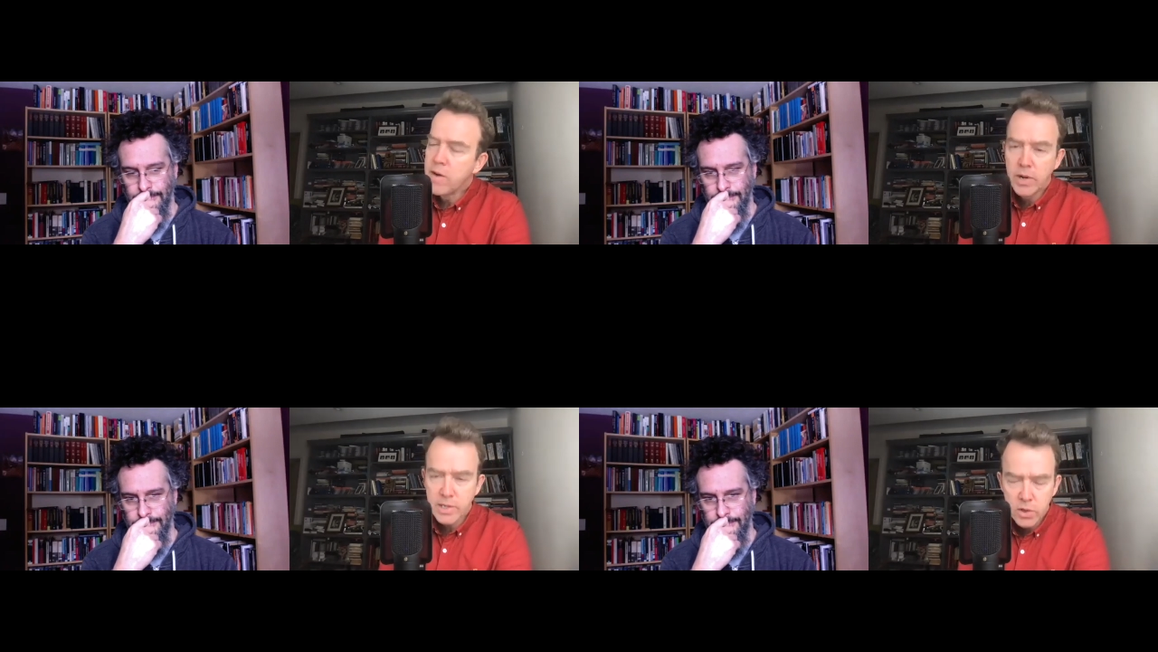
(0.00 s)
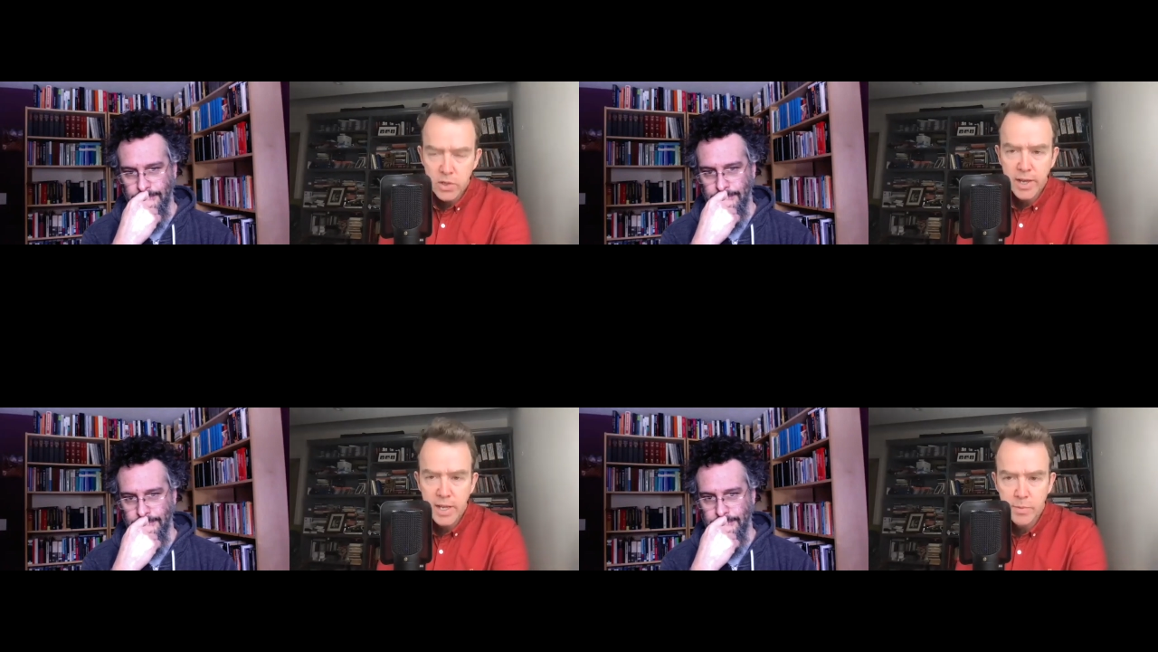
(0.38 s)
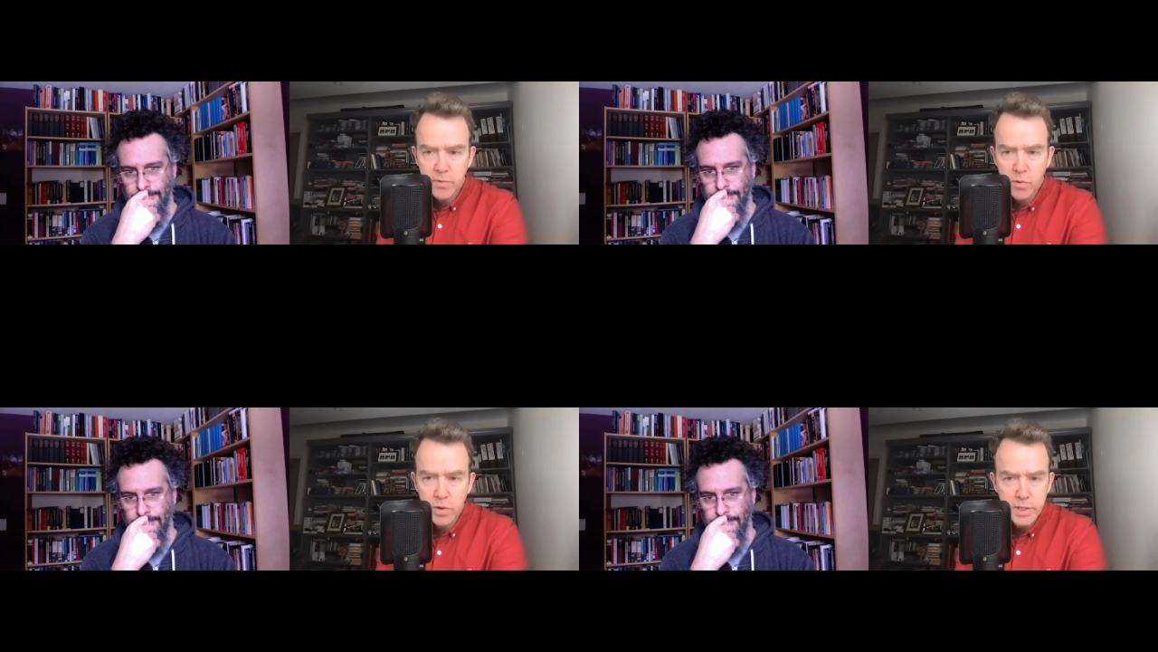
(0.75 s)
Speaker 1: much looks like he's
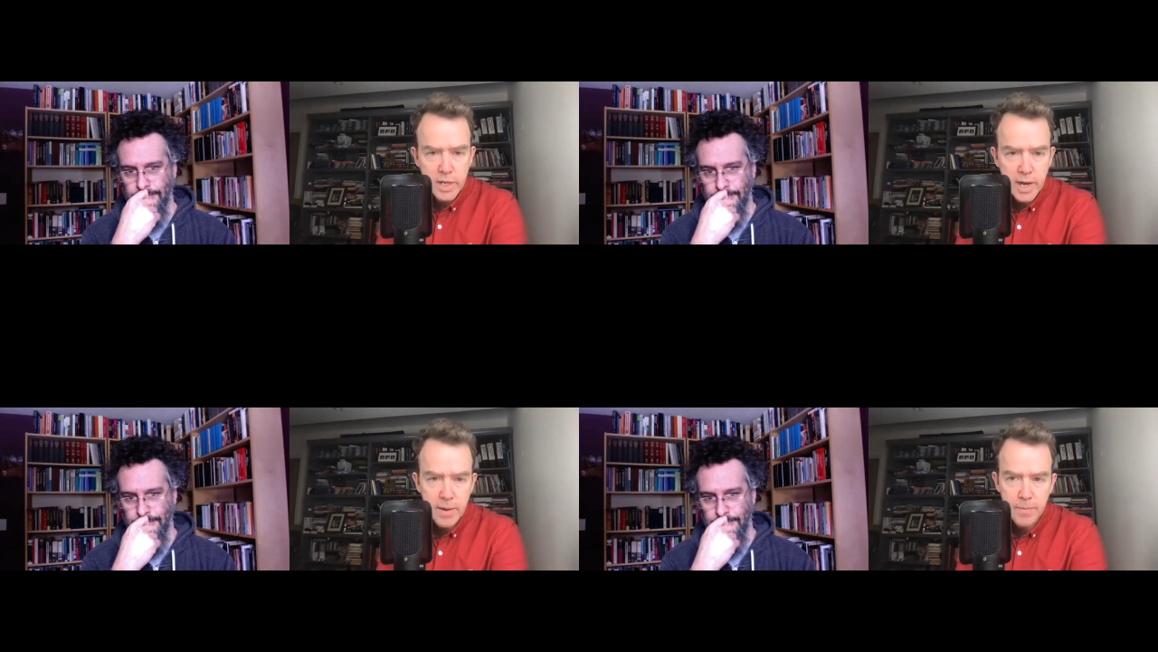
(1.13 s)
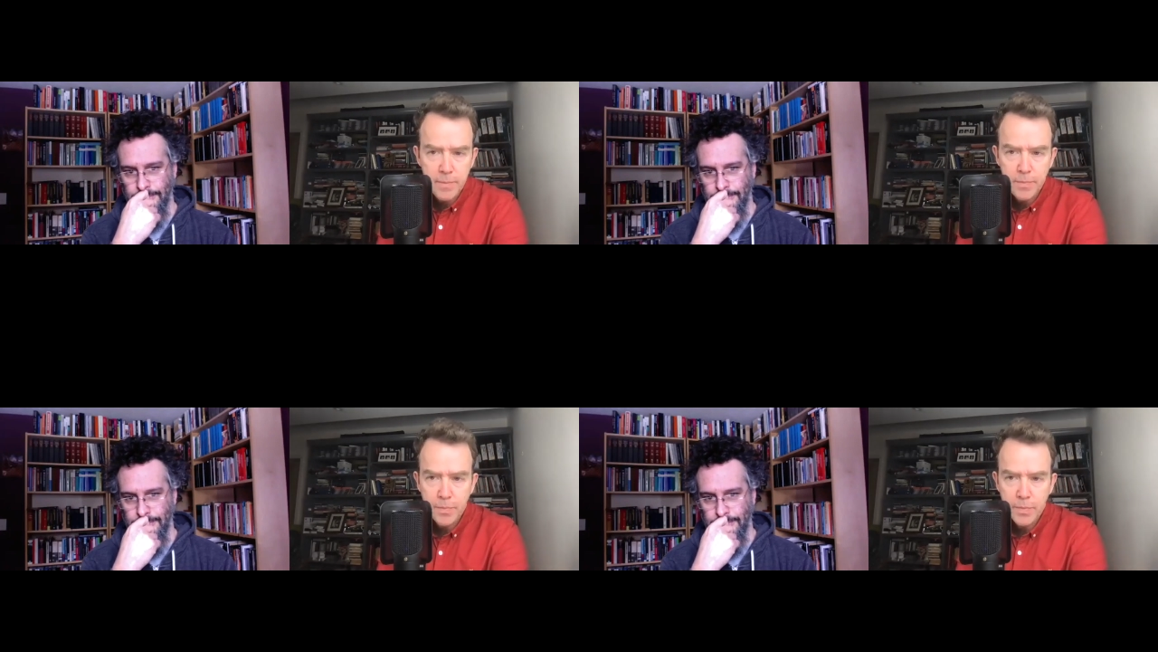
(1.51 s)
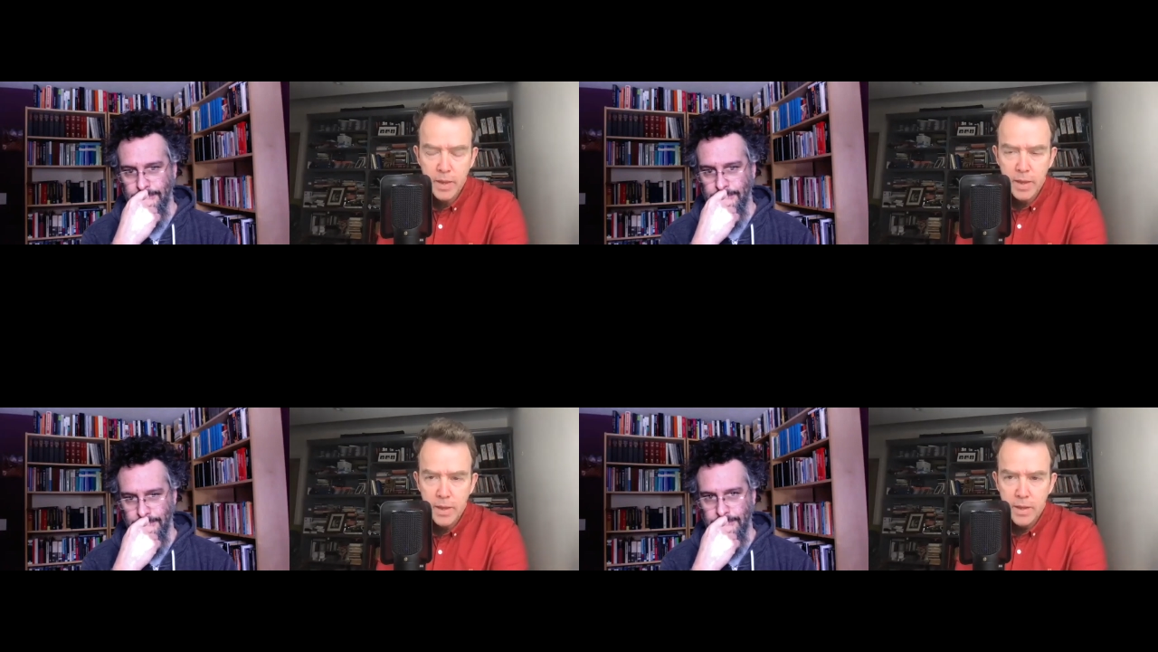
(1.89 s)
before his time
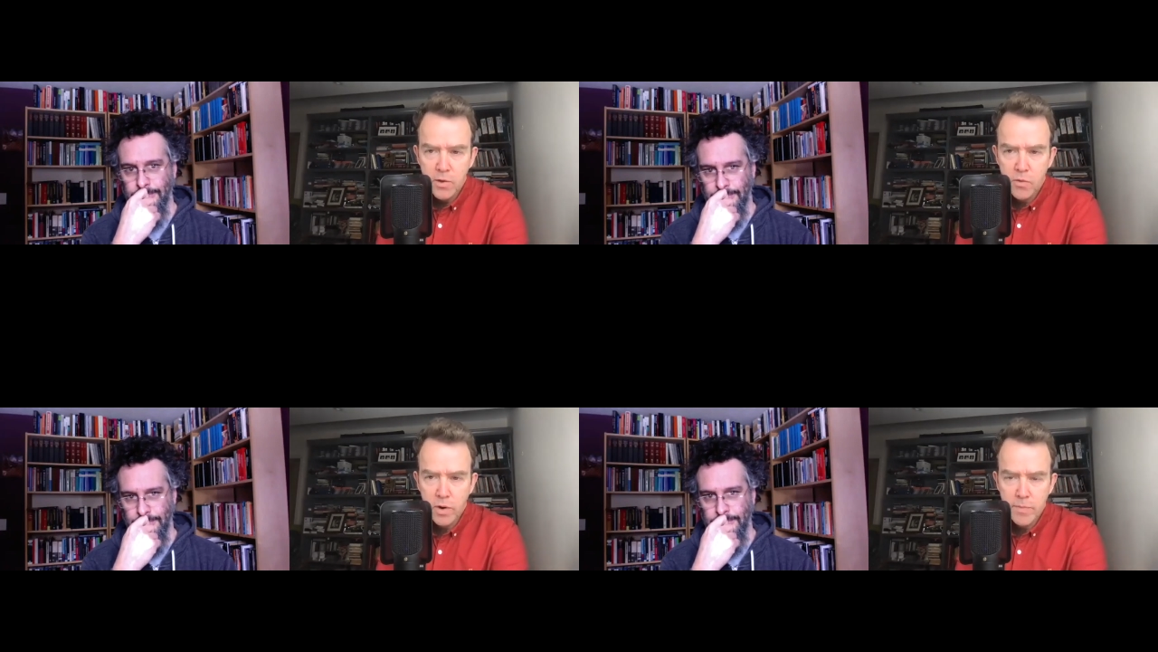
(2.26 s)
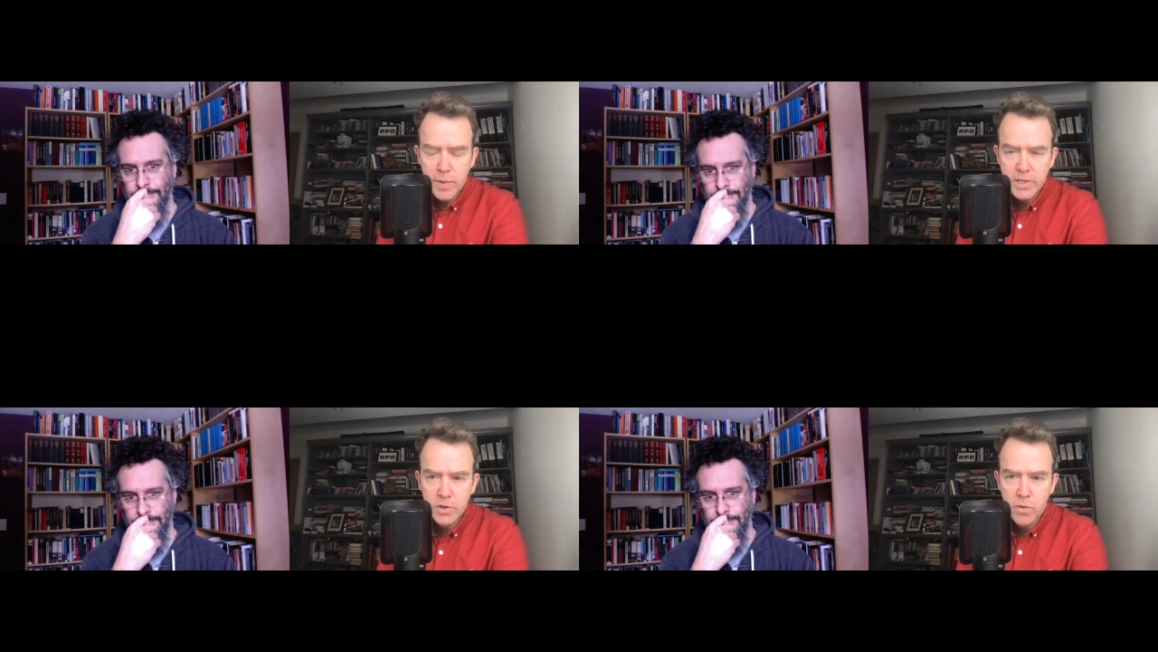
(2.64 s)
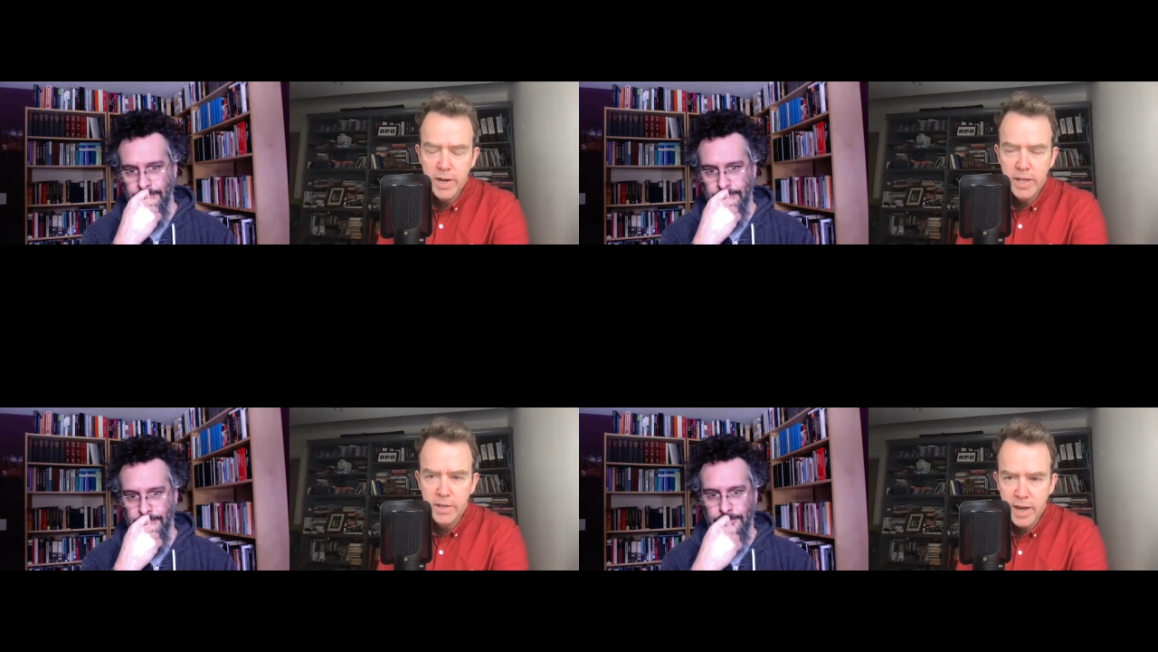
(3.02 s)
you've already mentioned
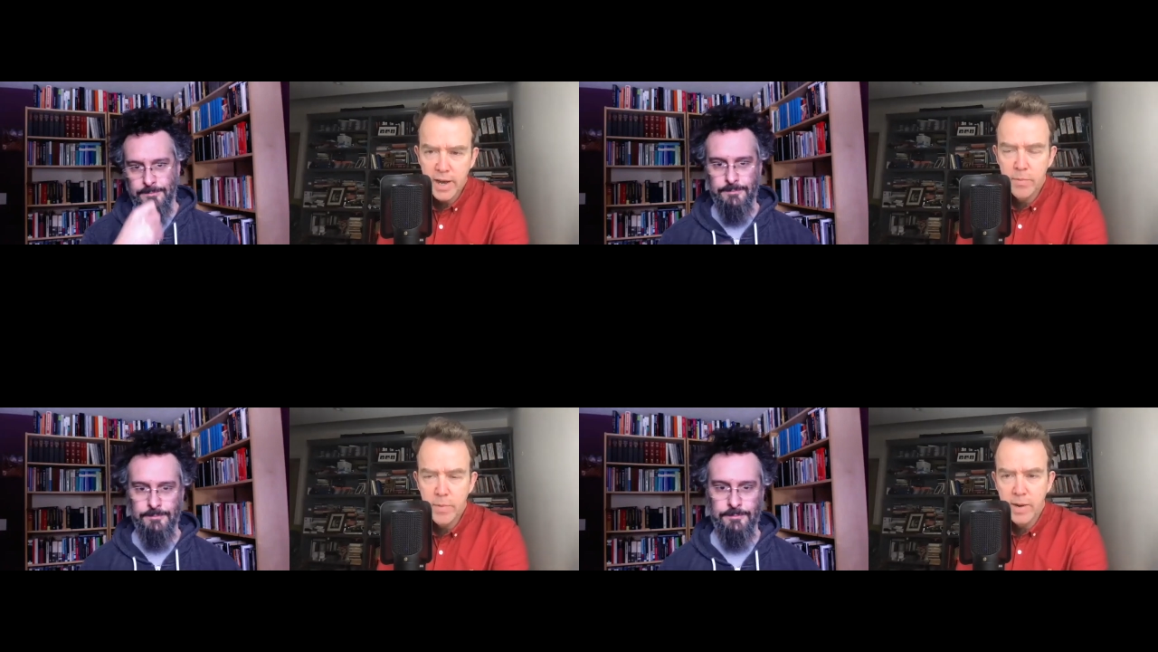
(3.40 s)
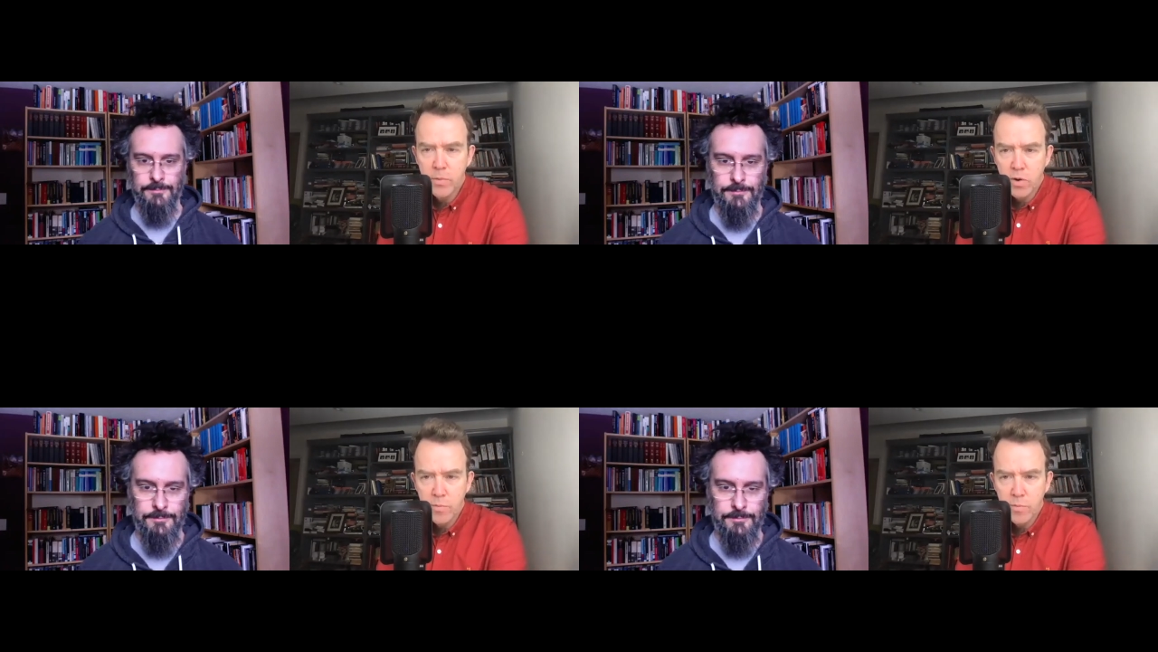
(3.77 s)
already he's kind of metamodern